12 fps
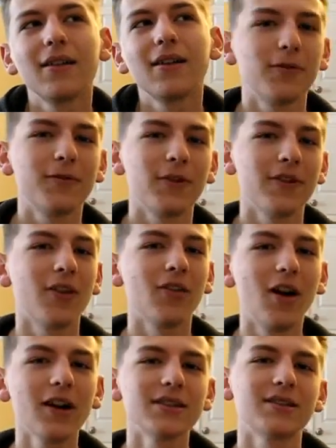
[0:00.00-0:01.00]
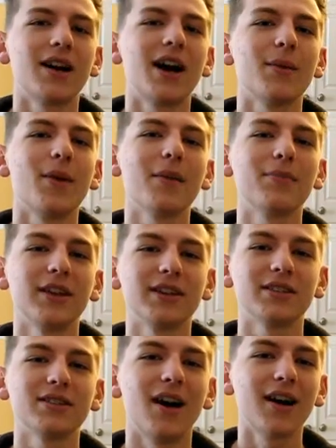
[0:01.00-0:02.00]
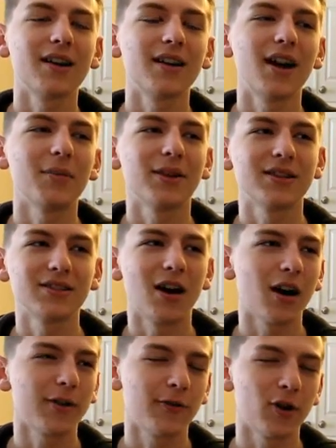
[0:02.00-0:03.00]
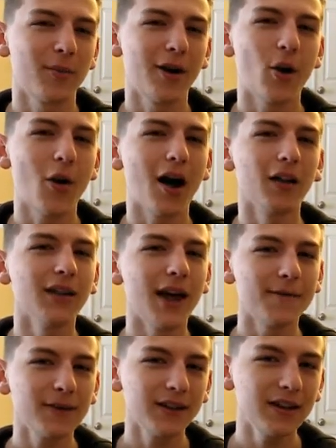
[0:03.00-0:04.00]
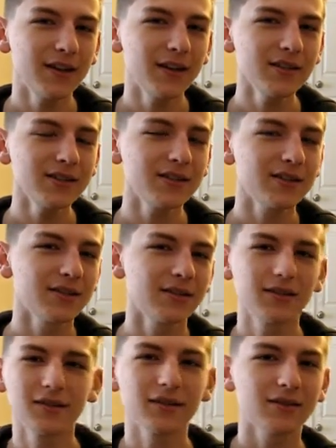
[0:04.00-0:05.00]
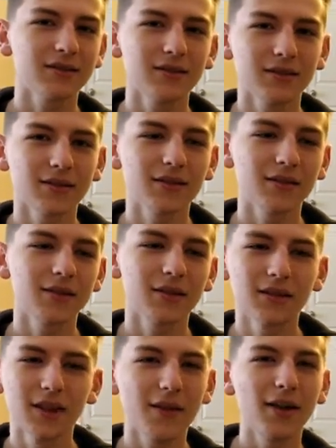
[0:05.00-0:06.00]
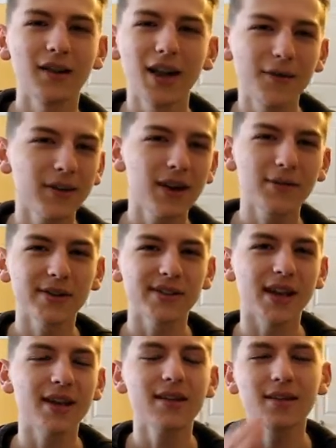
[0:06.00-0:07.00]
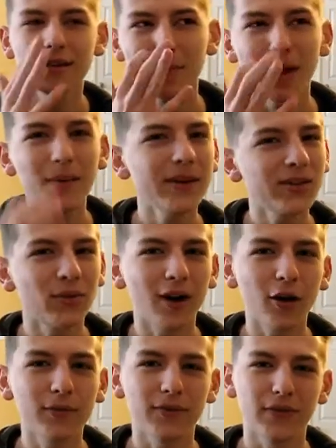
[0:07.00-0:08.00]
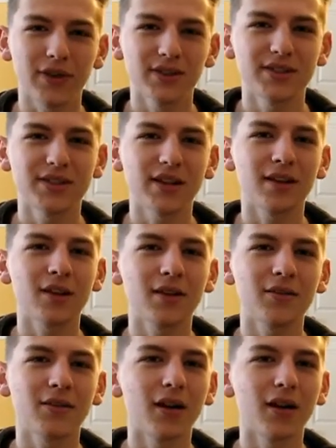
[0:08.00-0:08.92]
For the longest time, I played soccer. I played soccer for about 11 years. 11, give or take. Maybe 12 if you consider